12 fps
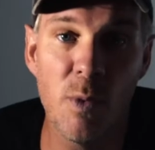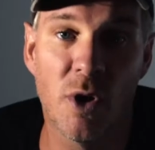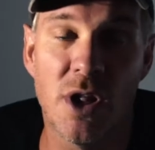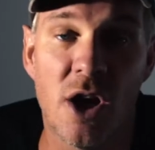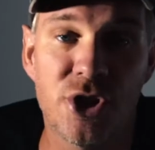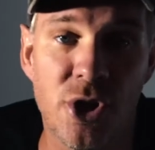
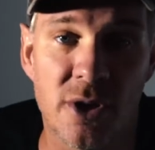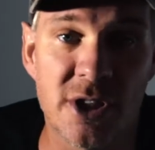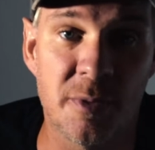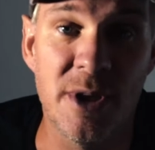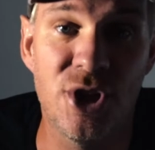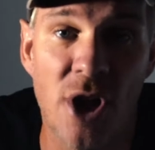want our shots
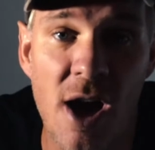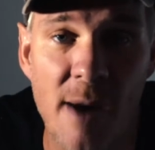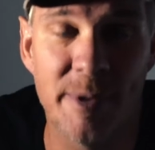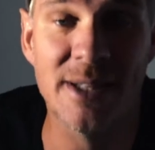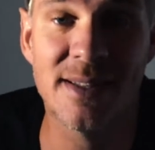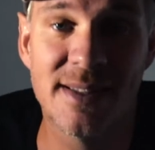to be
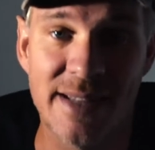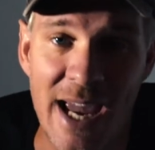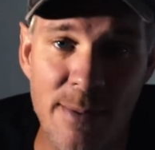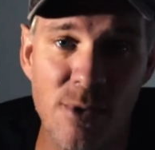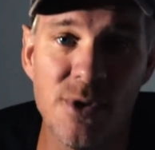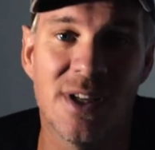sharp and
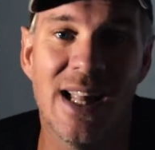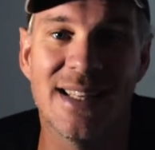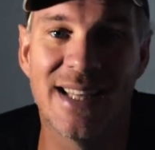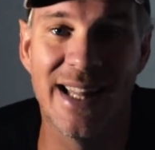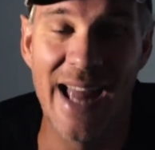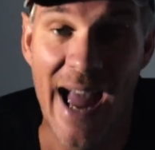stable, so
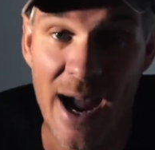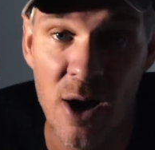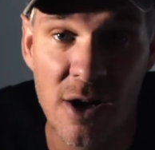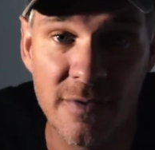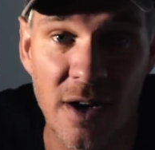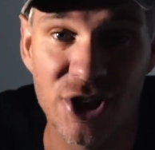let's get it
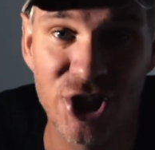out of our